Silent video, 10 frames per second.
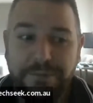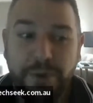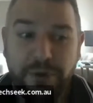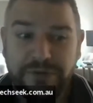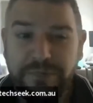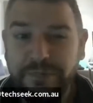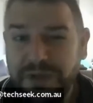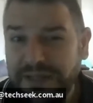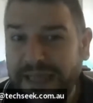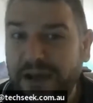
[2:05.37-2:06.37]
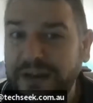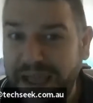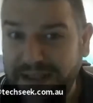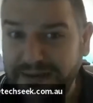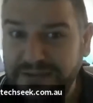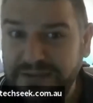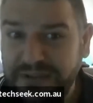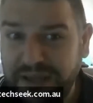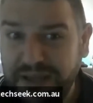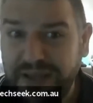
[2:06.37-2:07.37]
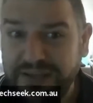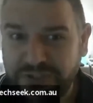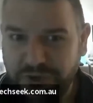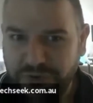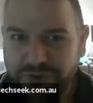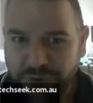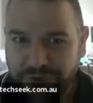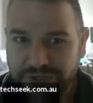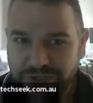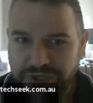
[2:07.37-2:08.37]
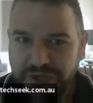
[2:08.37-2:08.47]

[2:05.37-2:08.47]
both cloud and external storage.